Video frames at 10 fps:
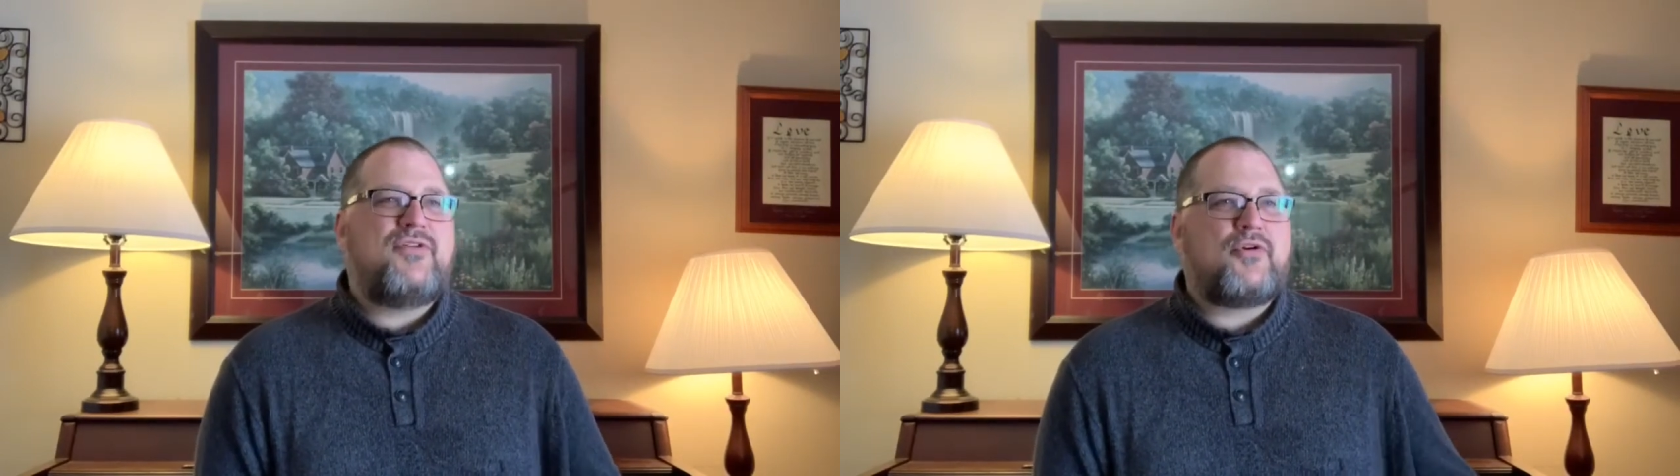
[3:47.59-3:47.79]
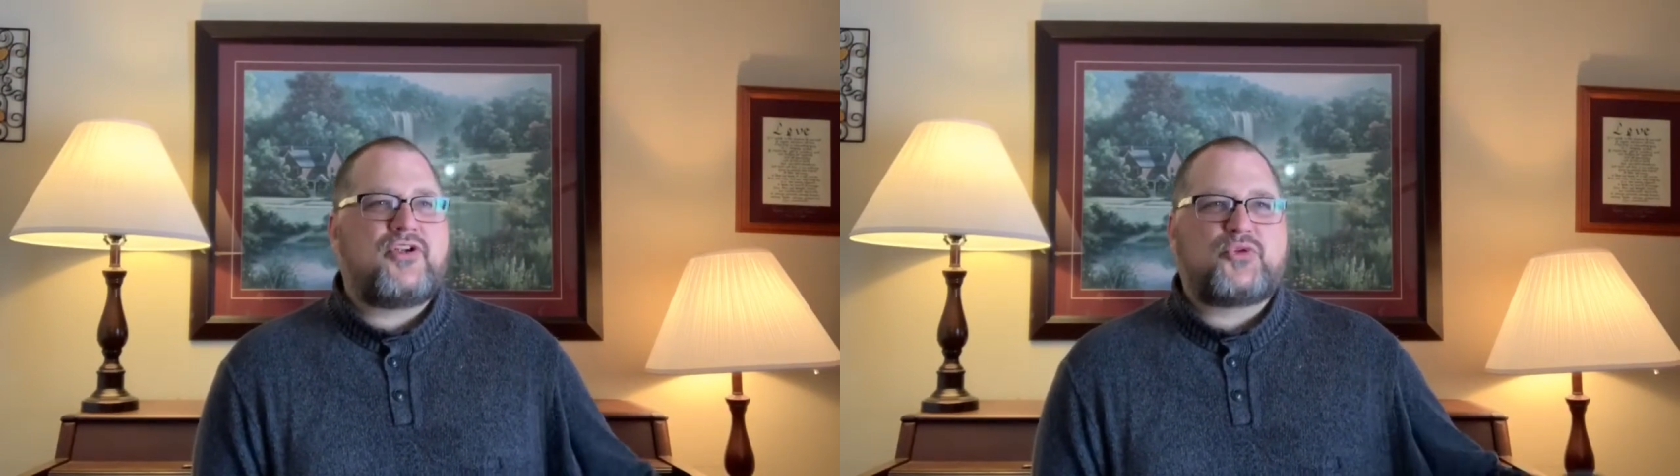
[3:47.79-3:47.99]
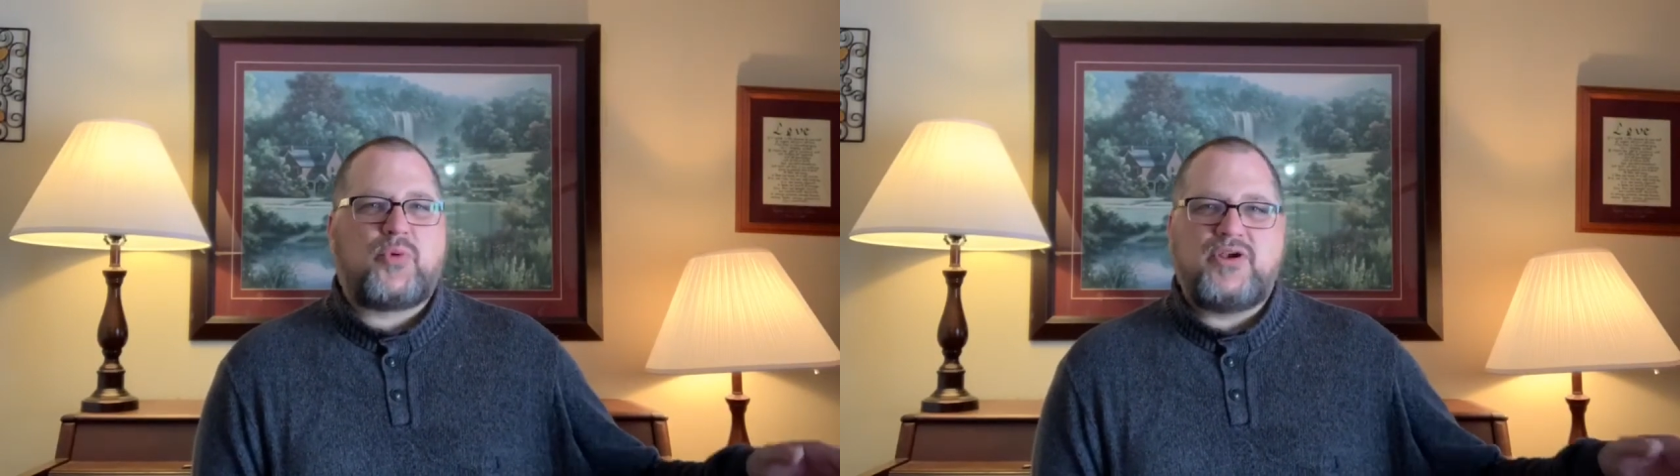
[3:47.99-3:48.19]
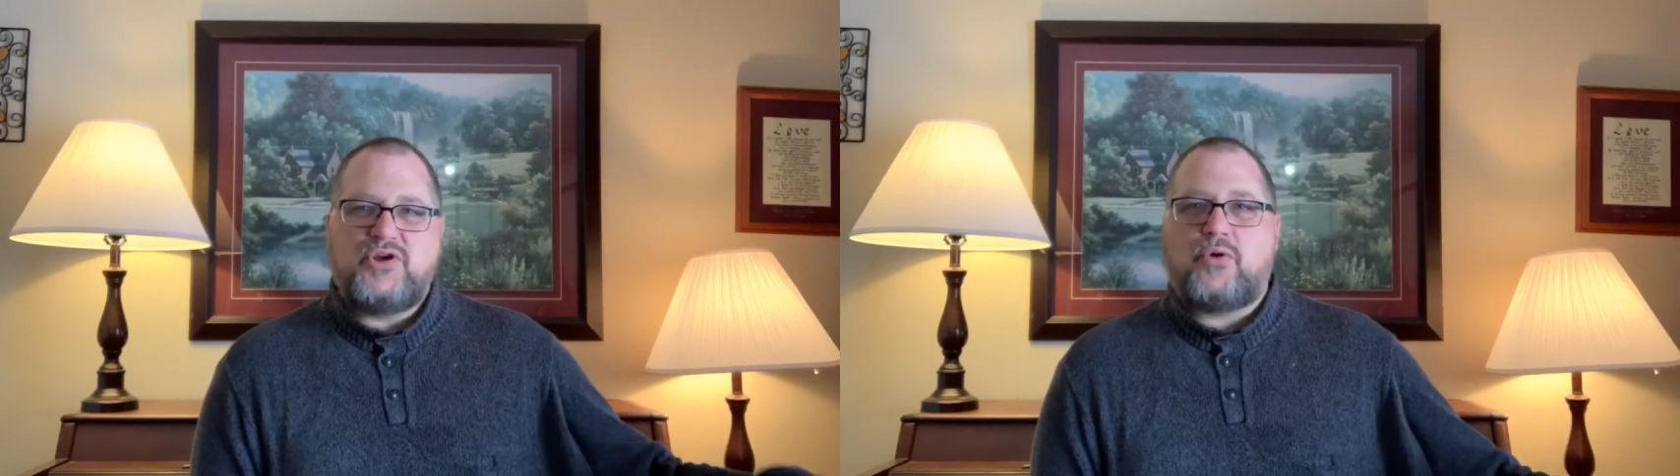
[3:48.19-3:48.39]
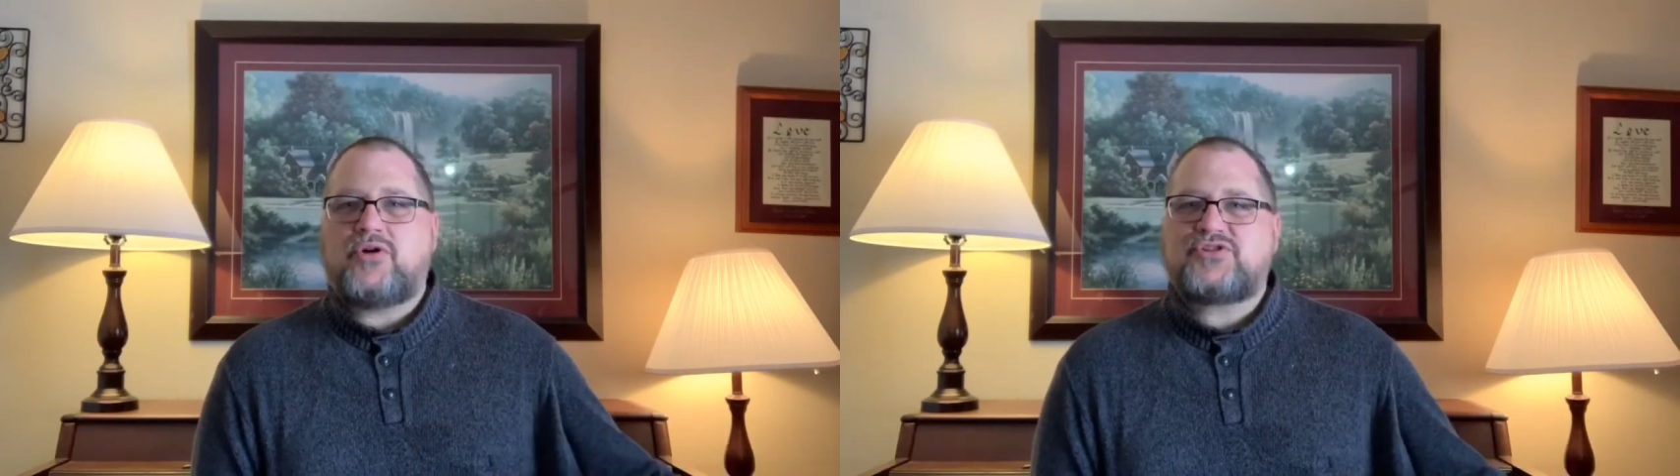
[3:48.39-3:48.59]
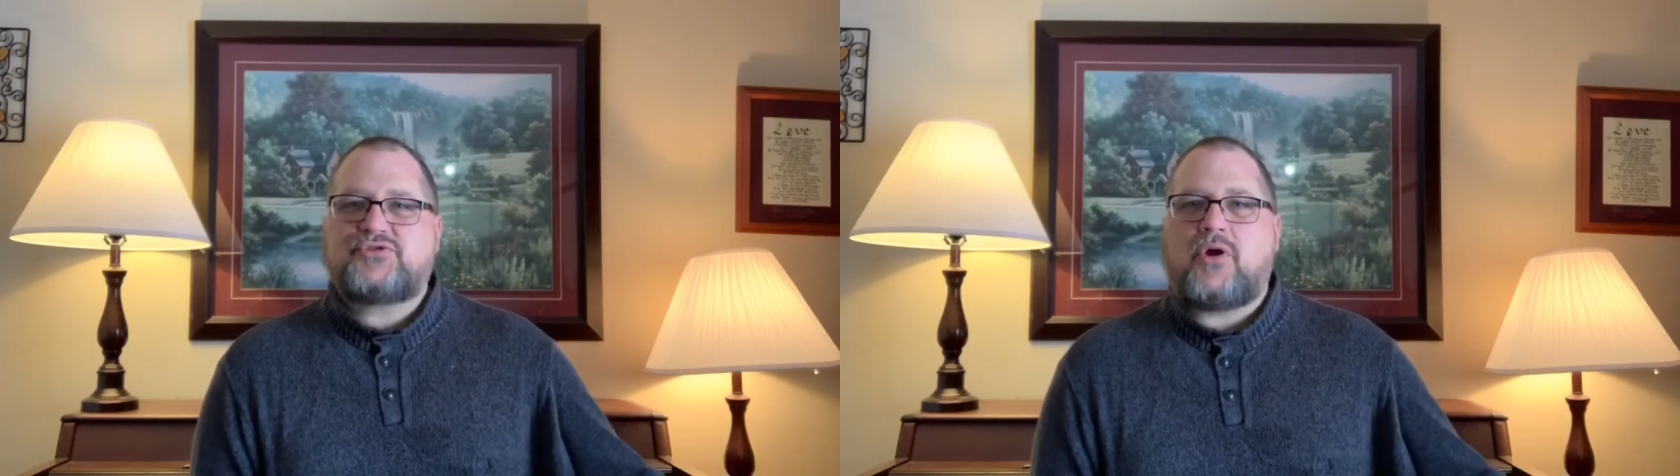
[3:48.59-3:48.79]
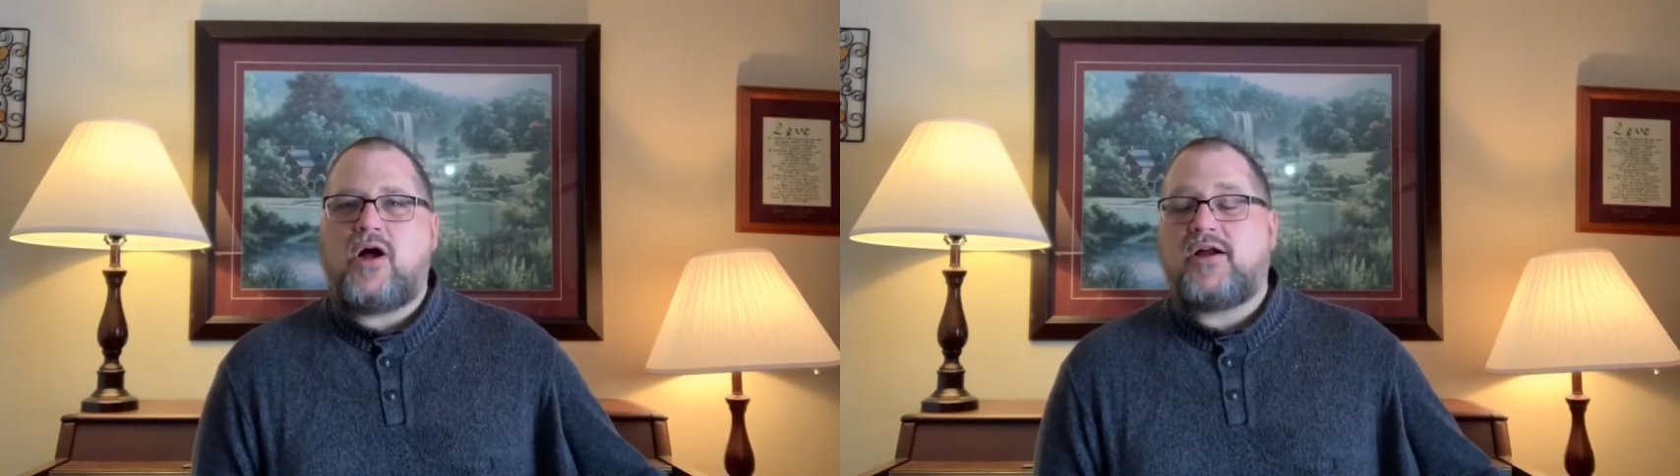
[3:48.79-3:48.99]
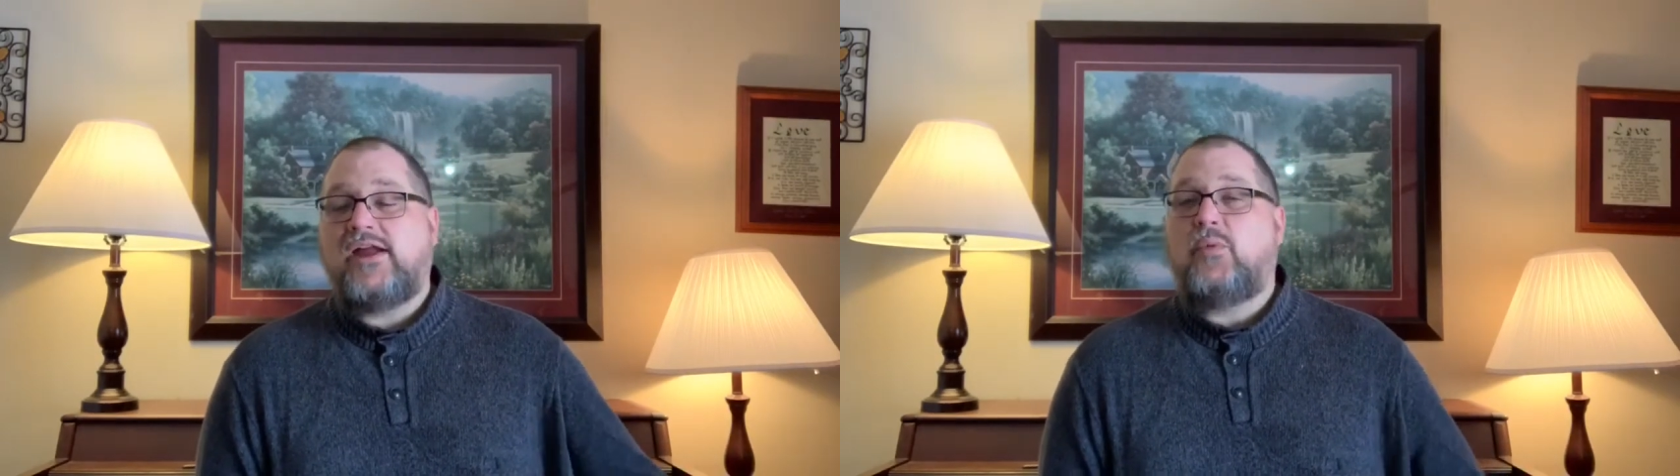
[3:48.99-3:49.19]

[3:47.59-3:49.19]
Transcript: focus where you're strong